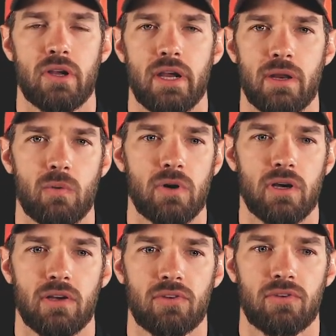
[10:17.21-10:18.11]
anywhere
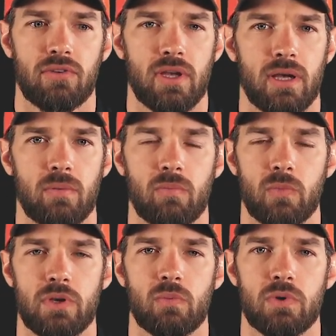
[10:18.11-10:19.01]
else,
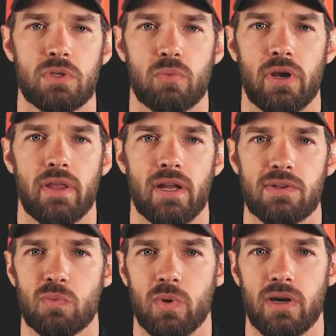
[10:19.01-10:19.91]
we spray that
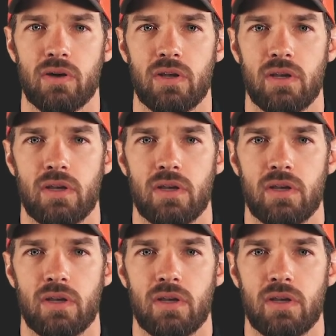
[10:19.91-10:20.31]
as well.